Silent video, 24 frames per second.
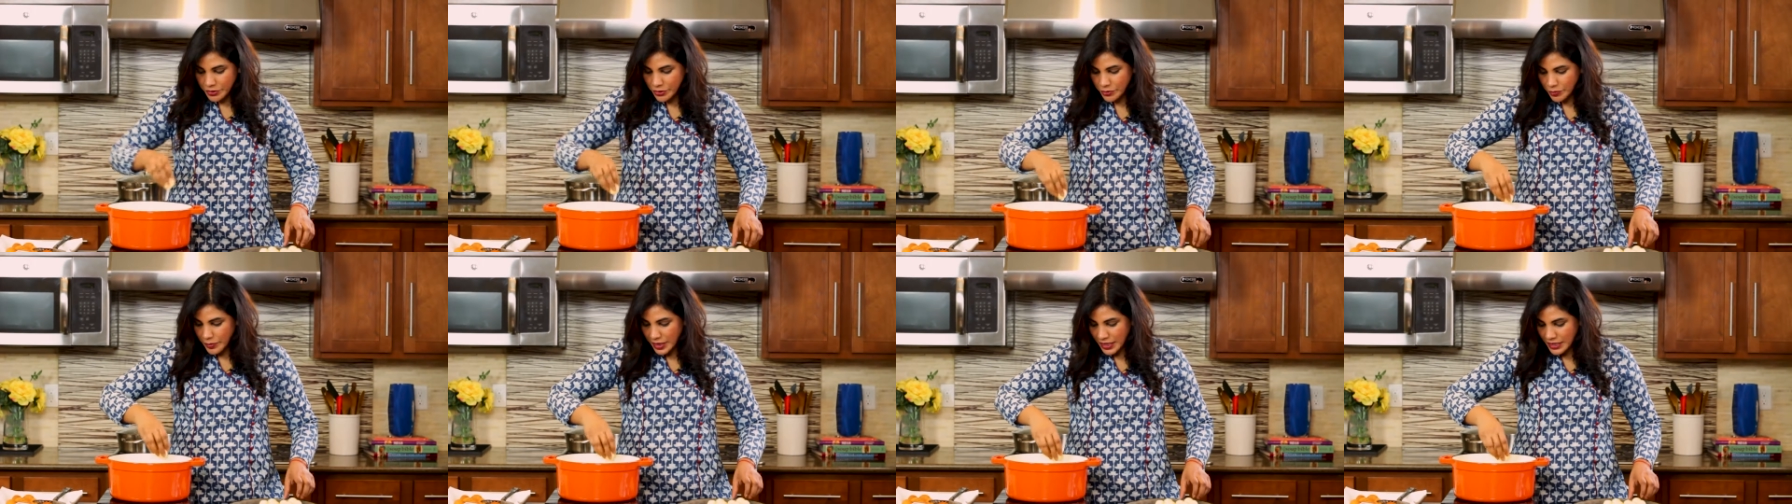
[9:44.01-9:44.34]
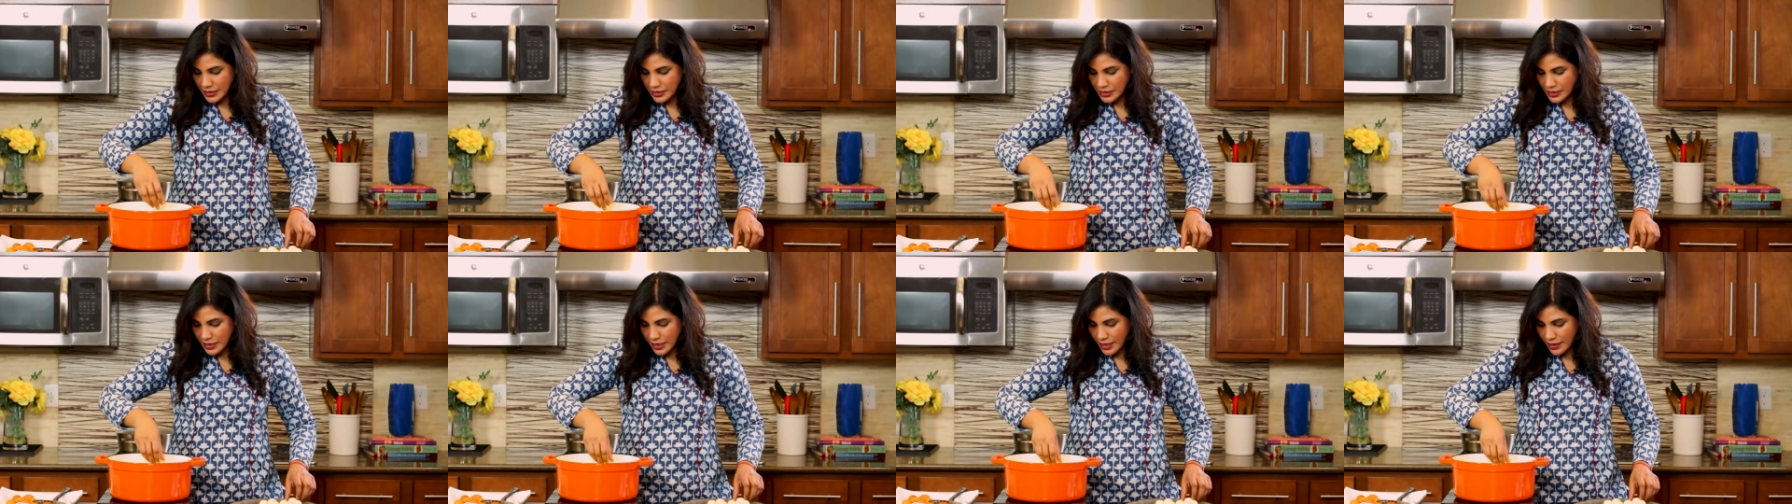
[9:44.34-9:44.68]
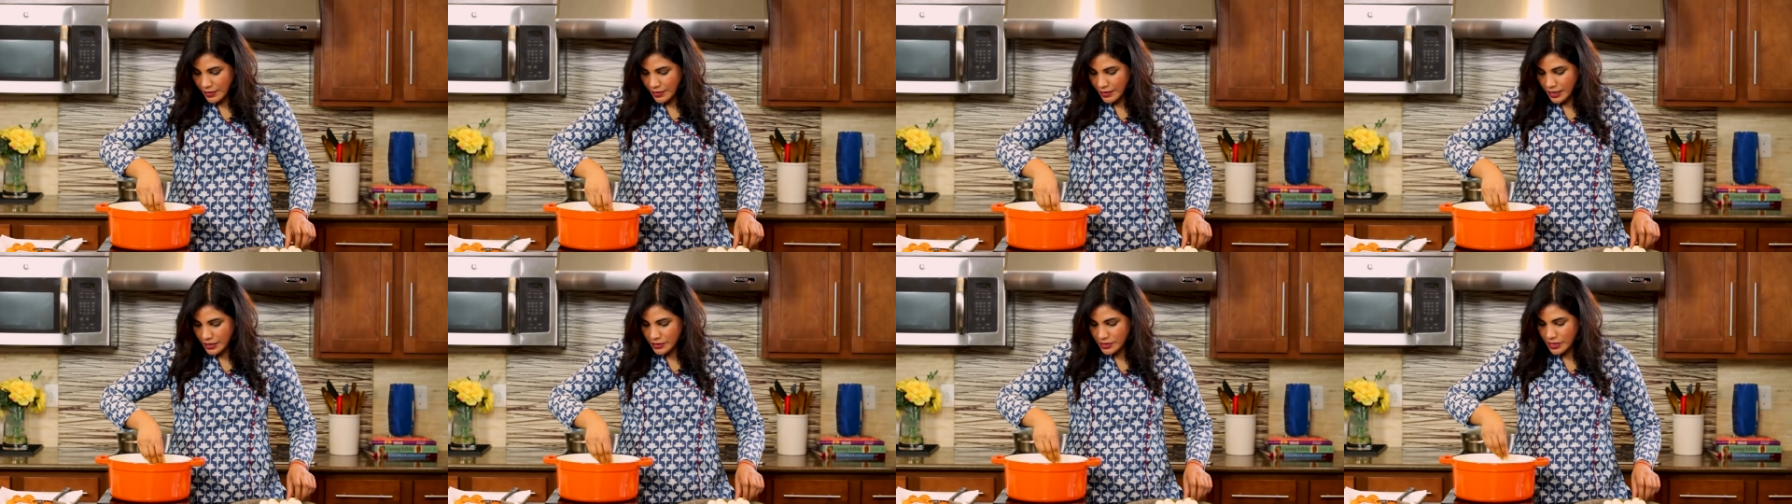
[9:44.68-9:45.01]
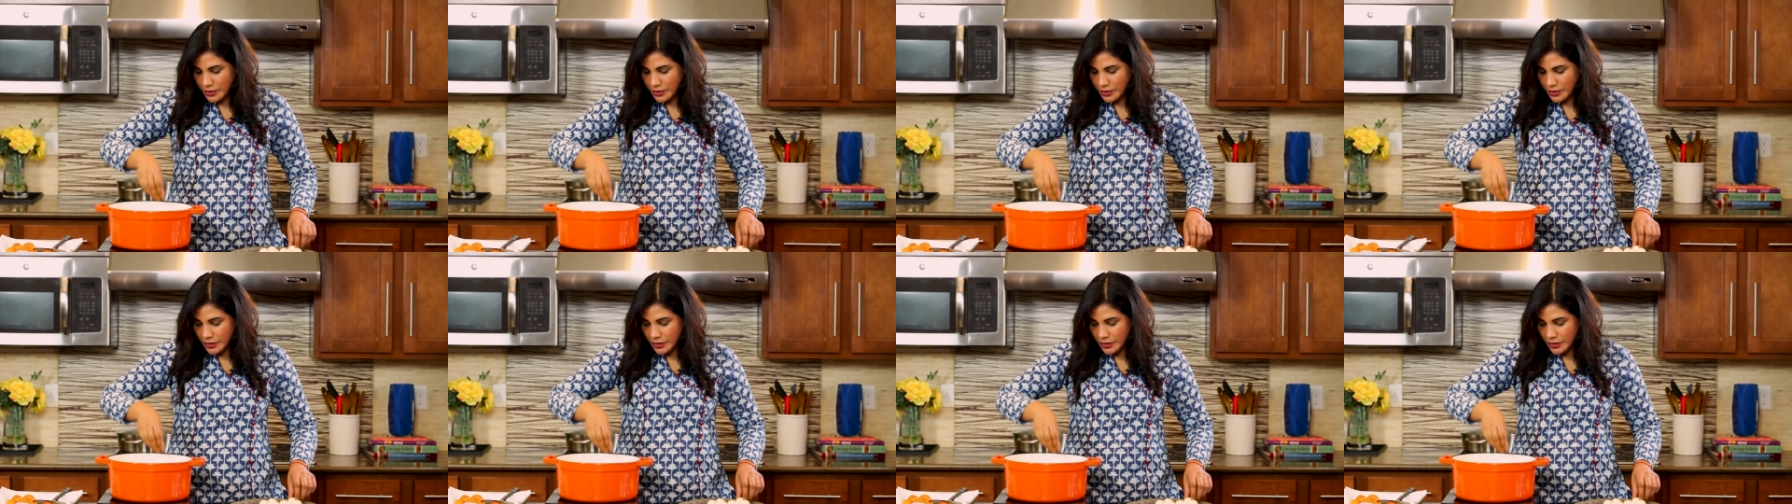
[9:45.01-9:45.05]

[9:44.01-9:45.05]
to maintain that